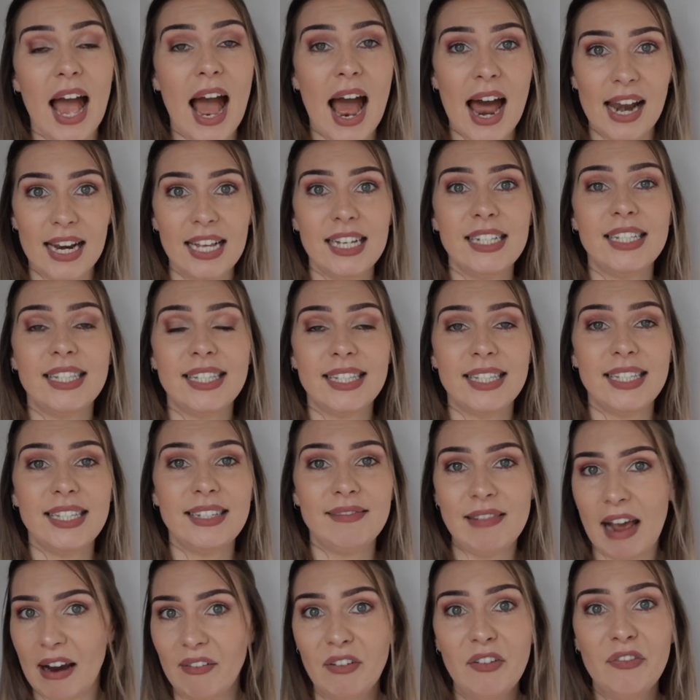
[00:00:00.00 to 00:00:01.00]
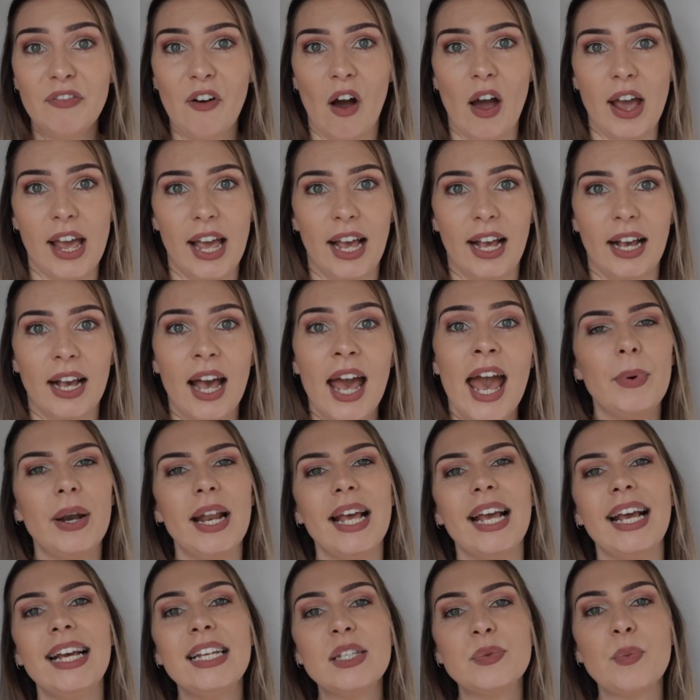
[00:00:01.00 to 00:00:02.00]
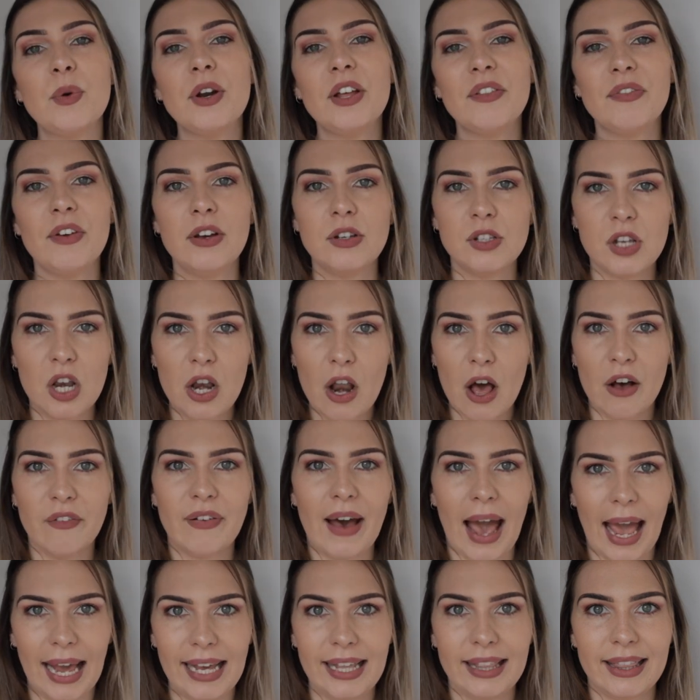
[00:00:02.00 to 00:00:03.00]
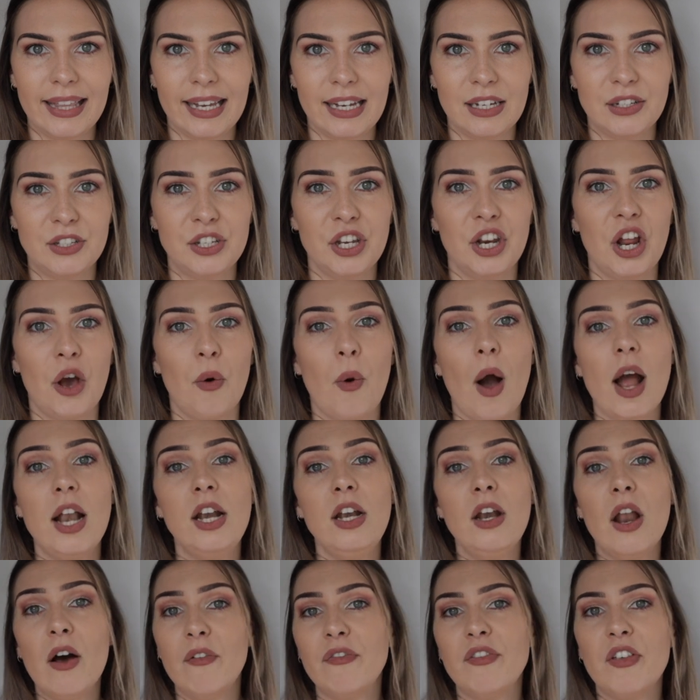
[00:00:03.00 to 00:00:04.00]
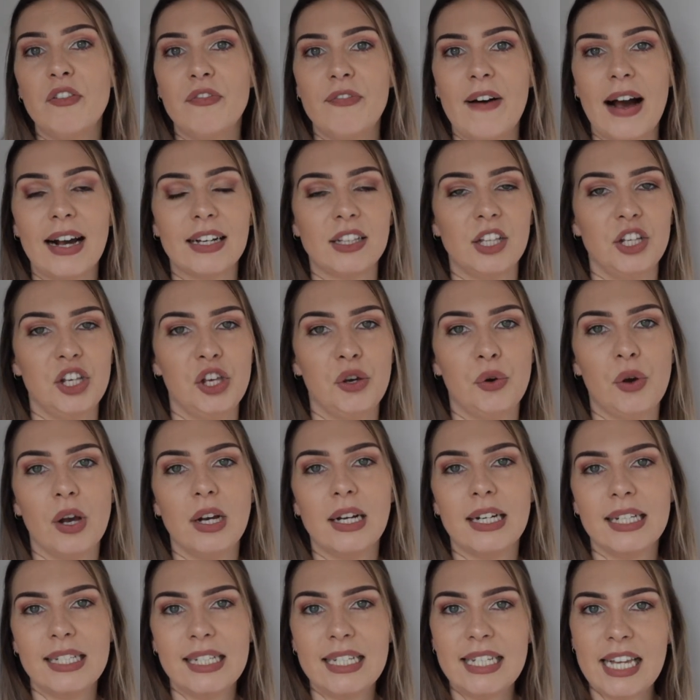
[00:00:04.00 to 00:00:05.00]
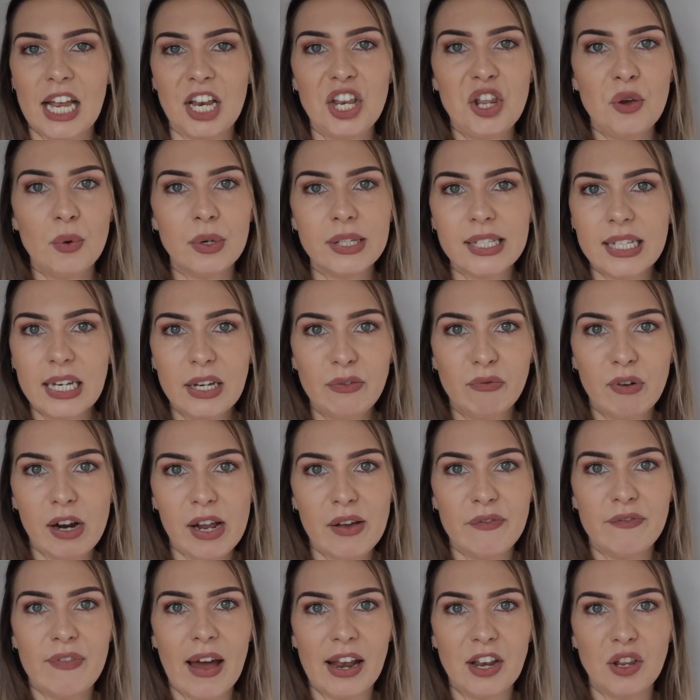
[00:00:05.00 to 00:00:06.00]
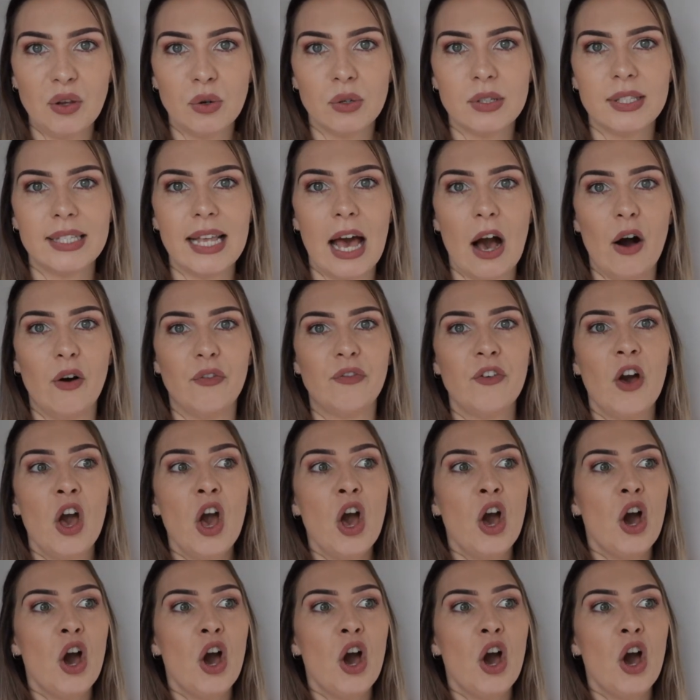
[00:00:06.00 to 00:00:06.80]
And it's terrifying. But it is one of those love-hate things, you know. I love the fact that you can continuously reinvent yourself.